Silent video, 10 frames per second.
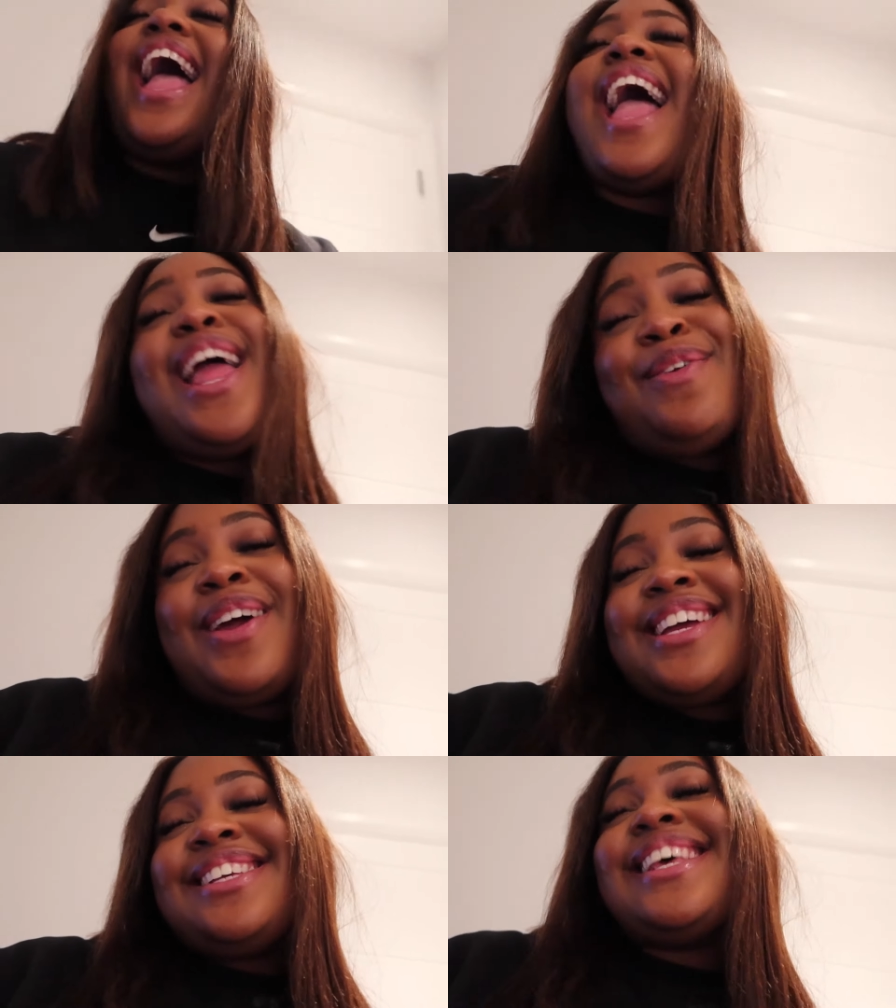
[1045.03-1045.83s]

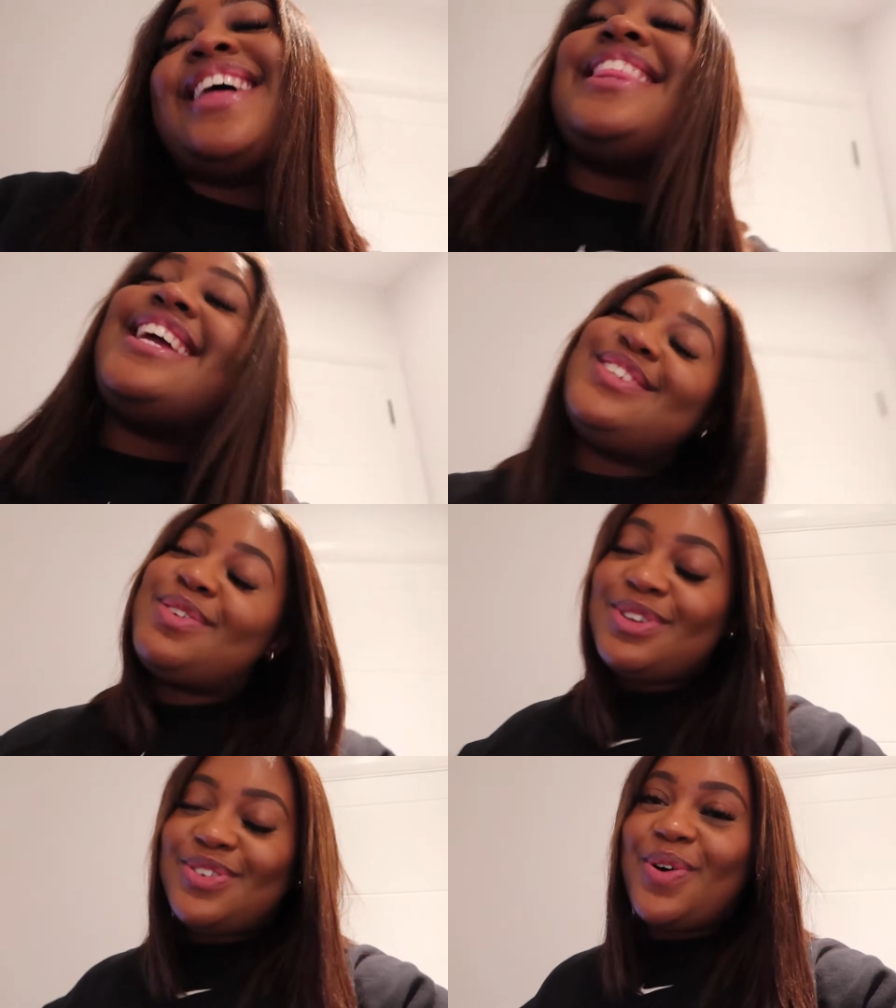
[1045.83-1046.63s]
Anyways, thank you so
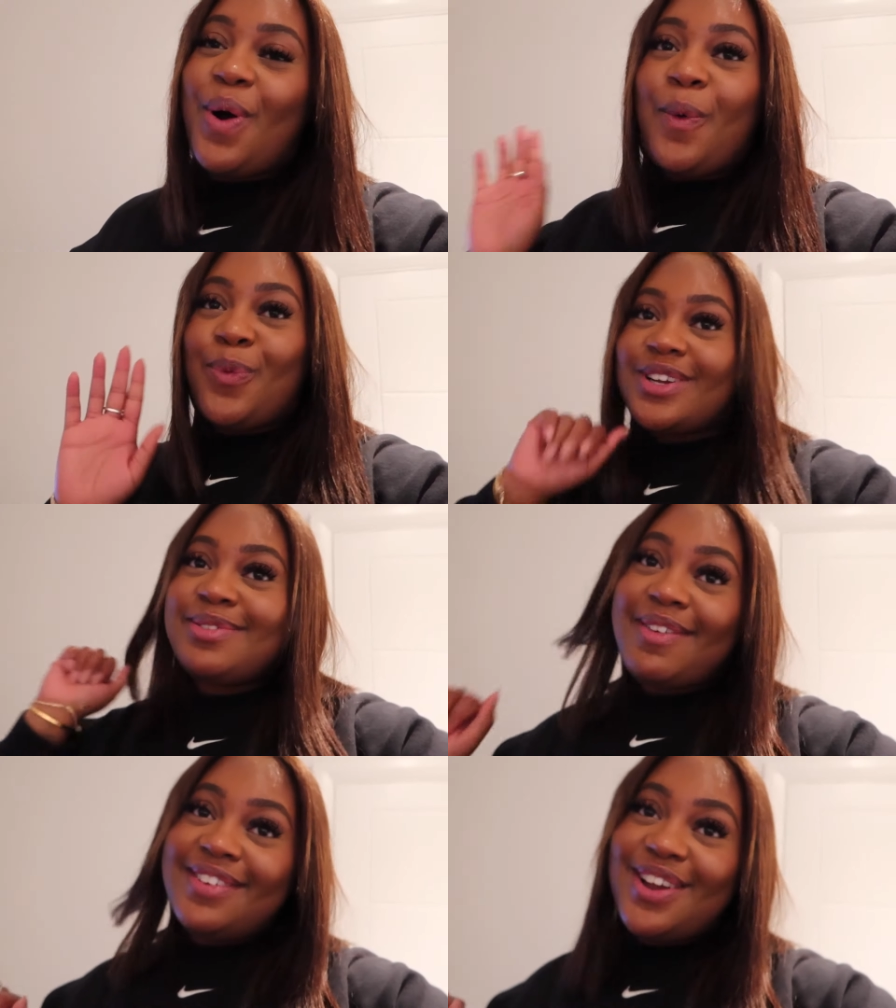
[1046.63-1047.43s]
much for
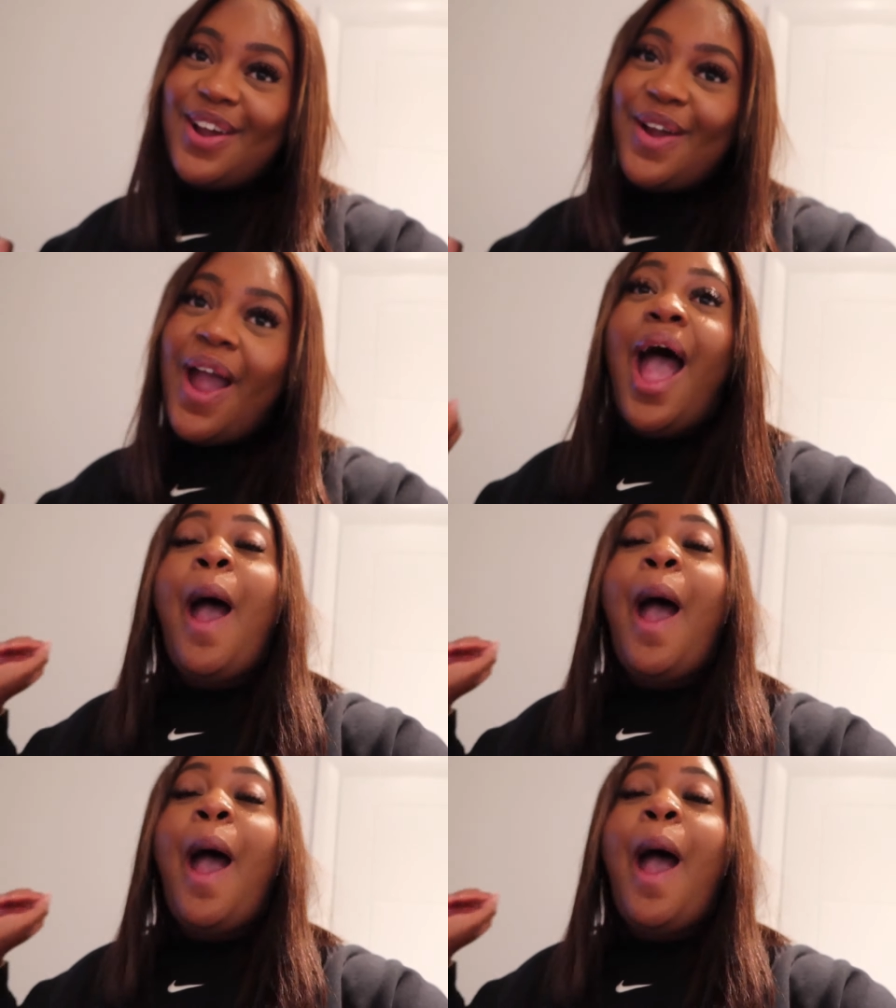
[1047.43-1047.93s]
watching my video.